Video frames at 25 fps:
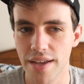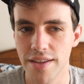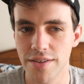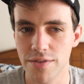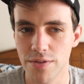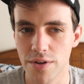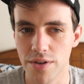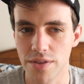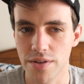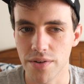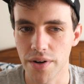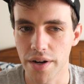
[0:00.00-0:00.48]

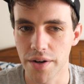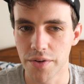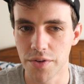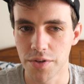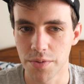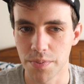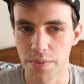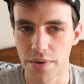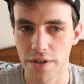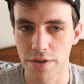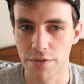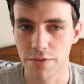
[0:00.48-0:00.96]
Saints Row 3
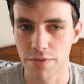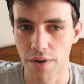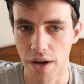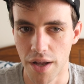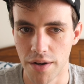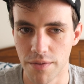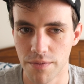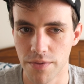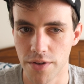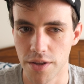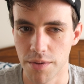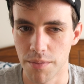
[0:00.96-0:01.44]
was pretty
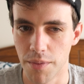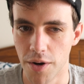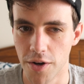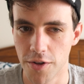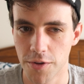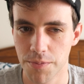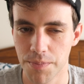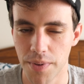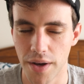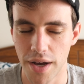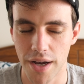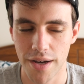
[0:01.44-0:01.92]
fun for the
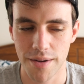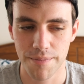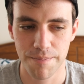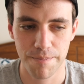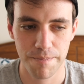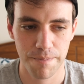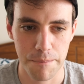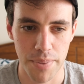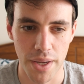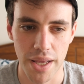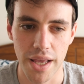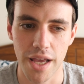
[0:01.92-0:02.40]
most part.
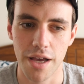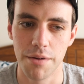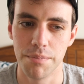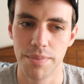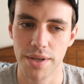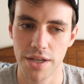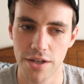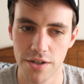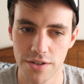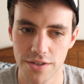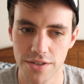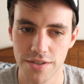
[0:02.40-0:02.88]
But yeah, it'd
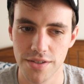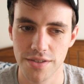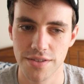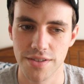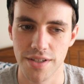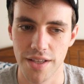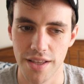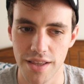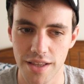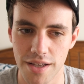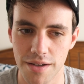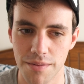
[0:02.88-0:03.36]
be good to
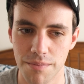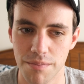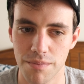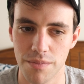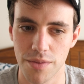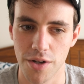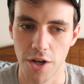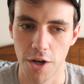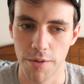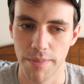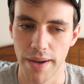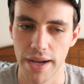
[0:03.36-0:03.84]
see
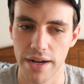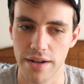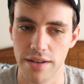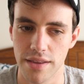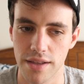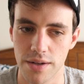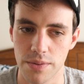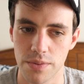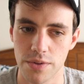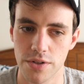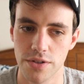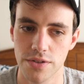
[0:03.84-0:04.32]
them go back to
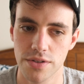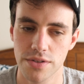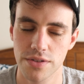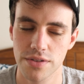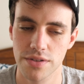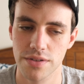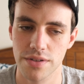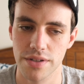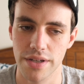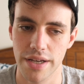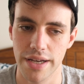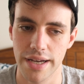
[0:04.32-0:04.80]
their
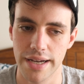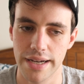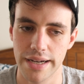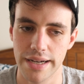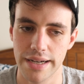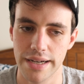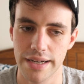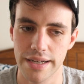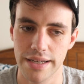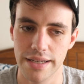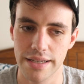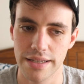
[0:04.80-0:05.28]
roots
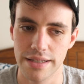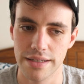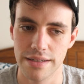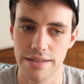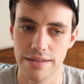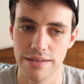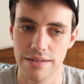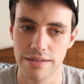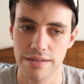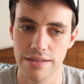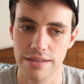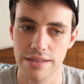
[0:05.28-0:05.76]
uh,
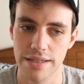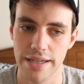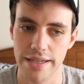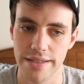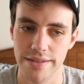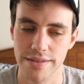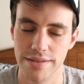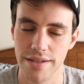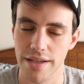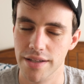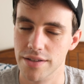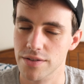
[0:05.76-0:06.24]
in a
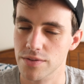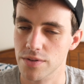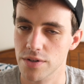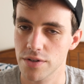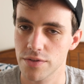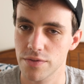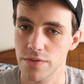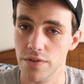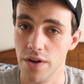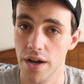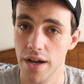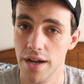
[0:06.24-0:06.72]
Saints Row
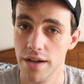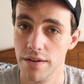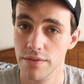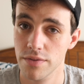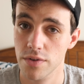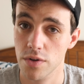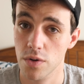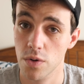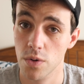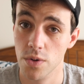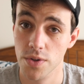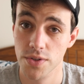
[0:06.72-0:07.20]

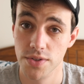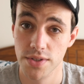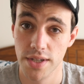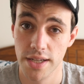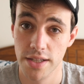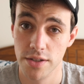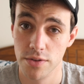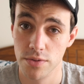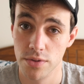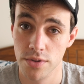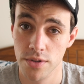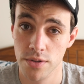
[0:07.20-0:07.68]
5 or
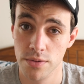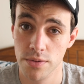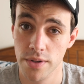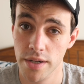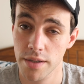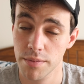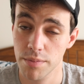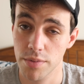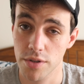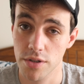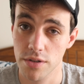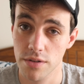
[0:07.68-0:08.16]
Saints Row
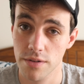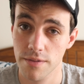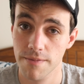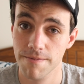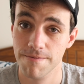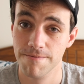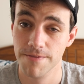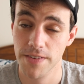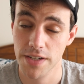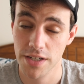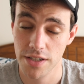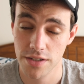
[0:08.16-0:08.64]
reboot.
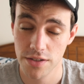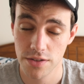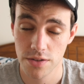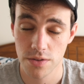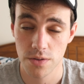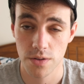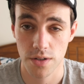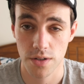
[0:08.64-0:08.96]
Fingers